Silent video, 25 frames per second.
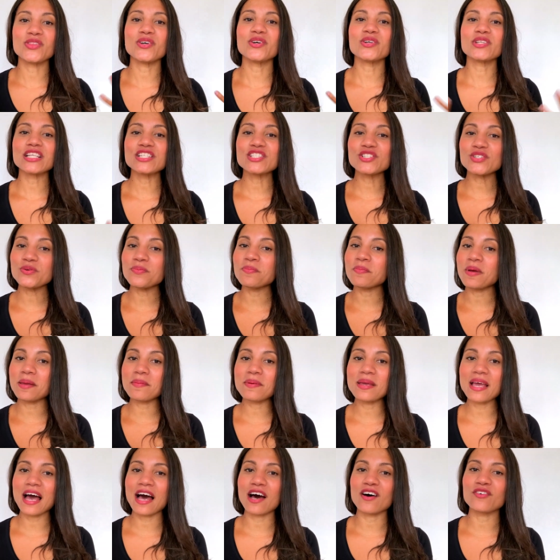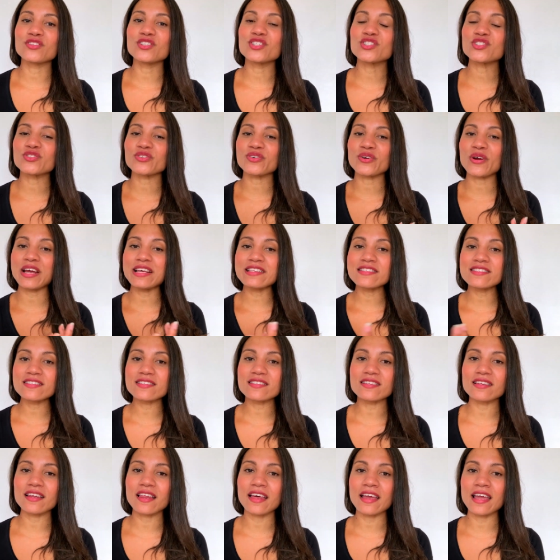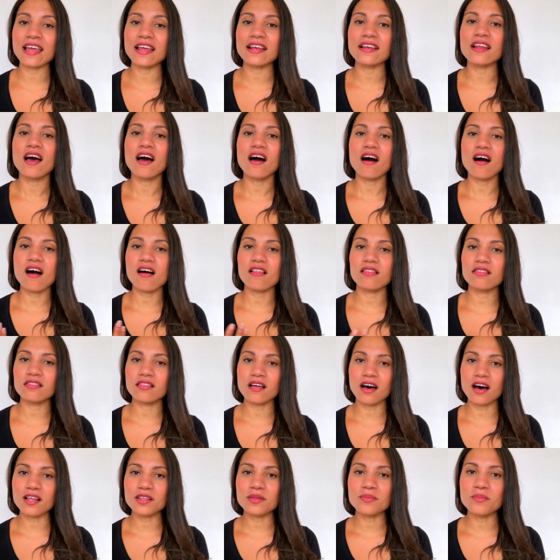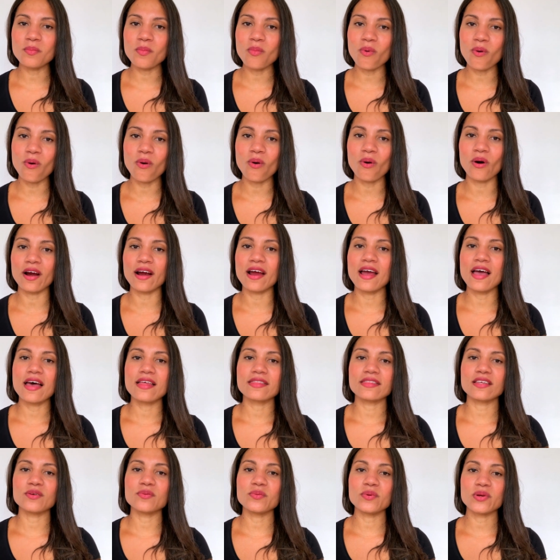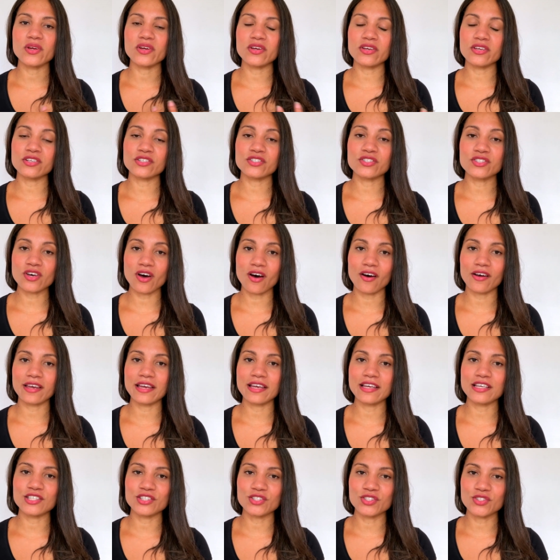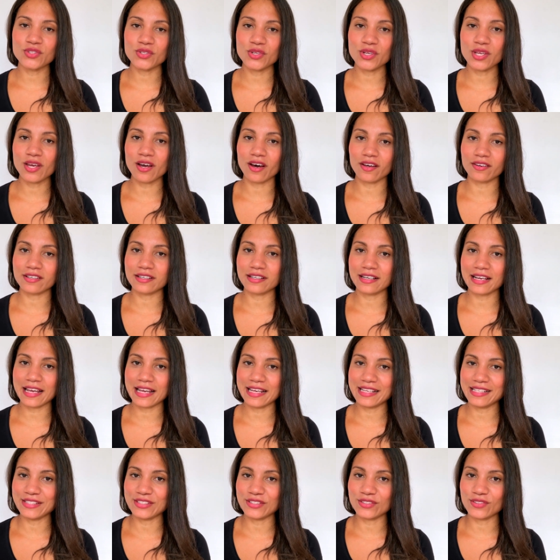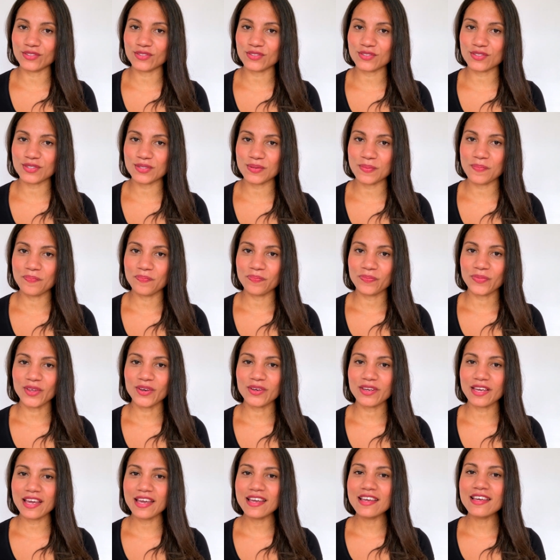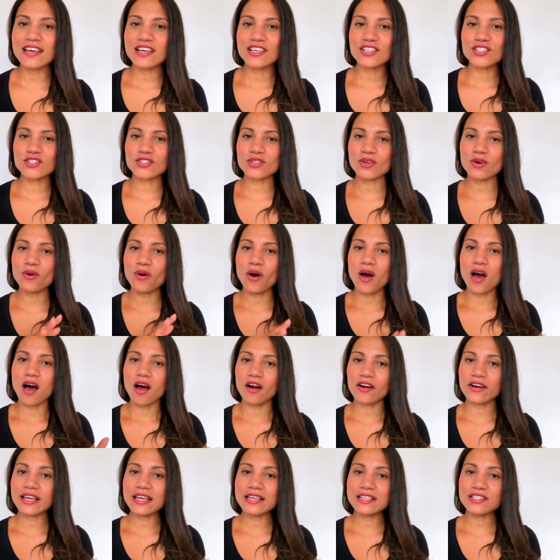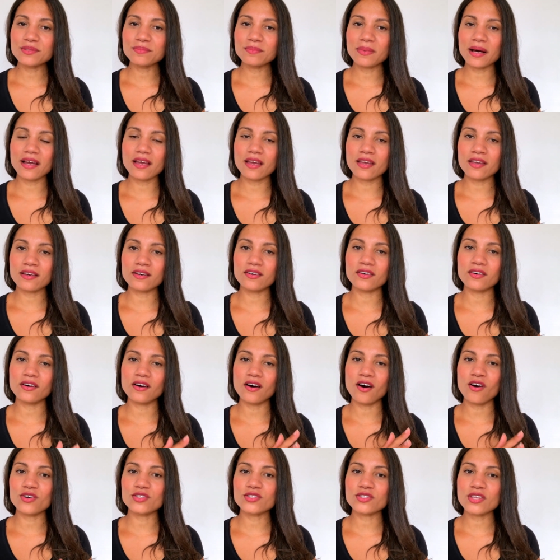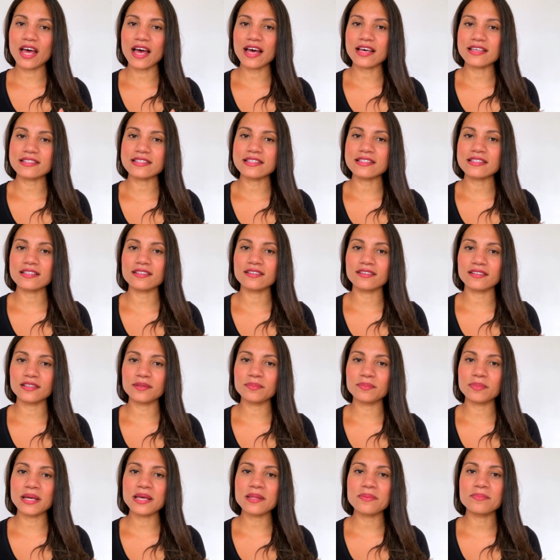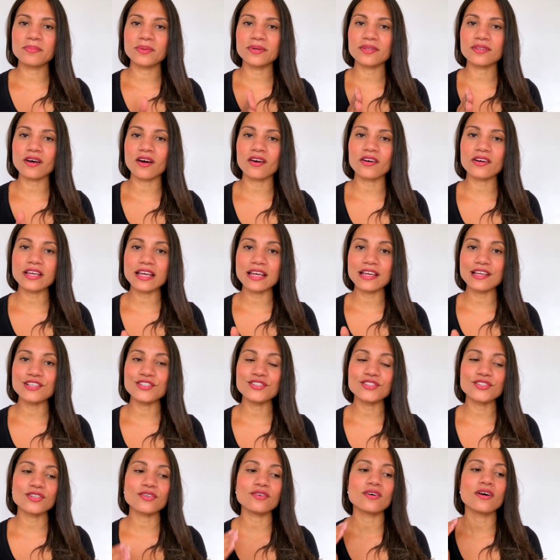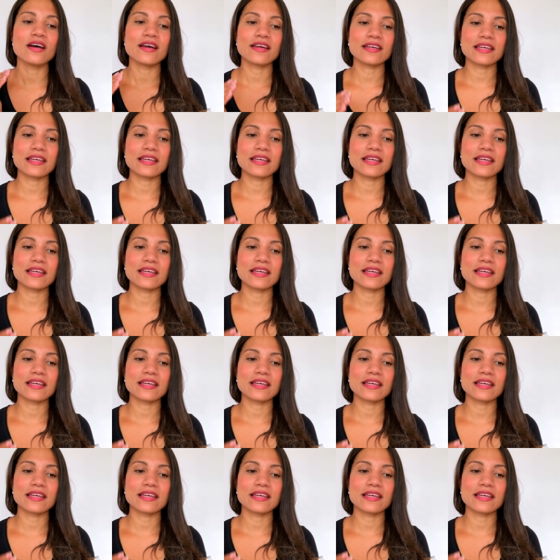Know that you maybe have to translate a lot more than when you're talking to the other angels. Okay, so Archangel Michael also has this a little bit, but Archangel